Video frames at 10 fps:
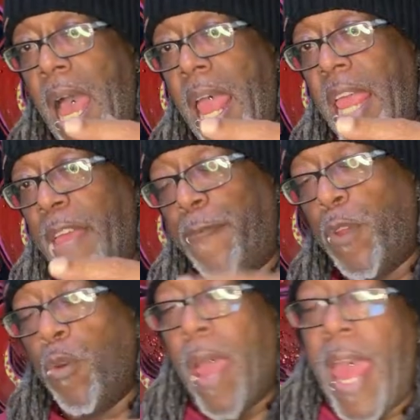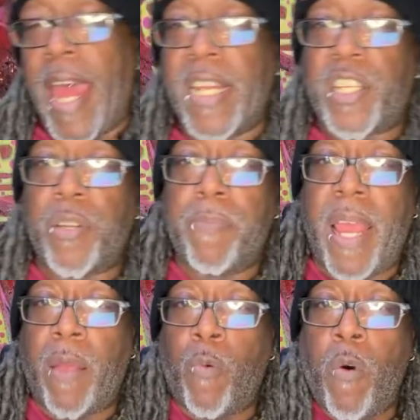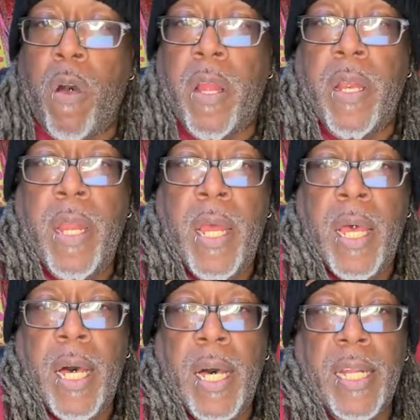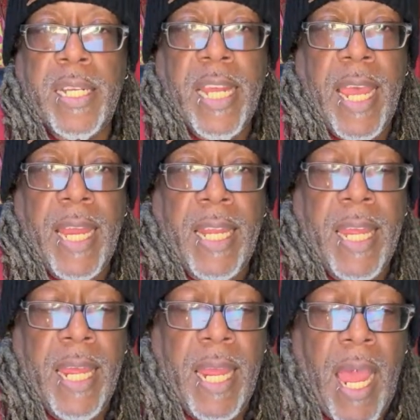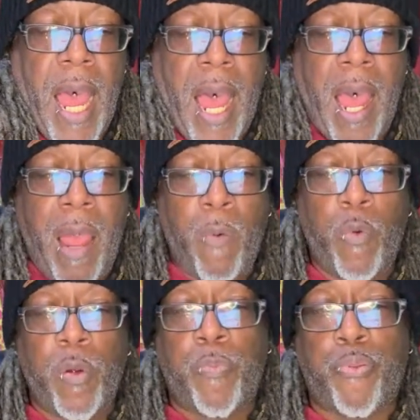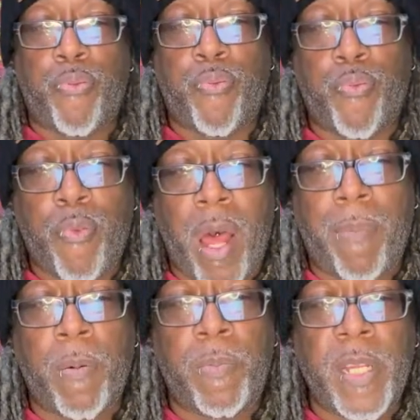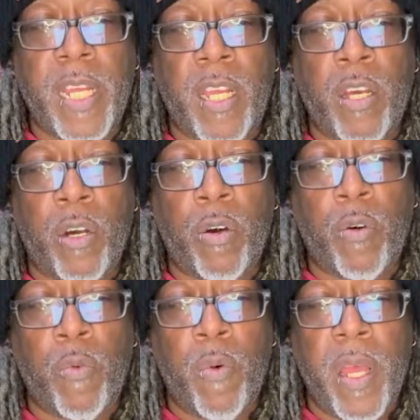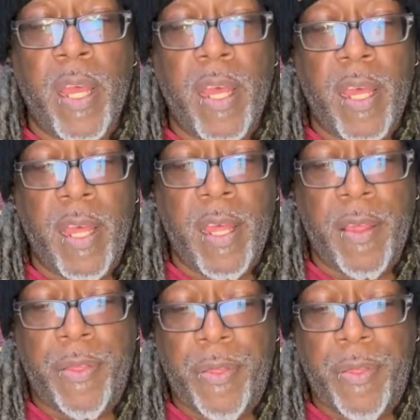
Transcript: if you had to make one a daily, I would probably go with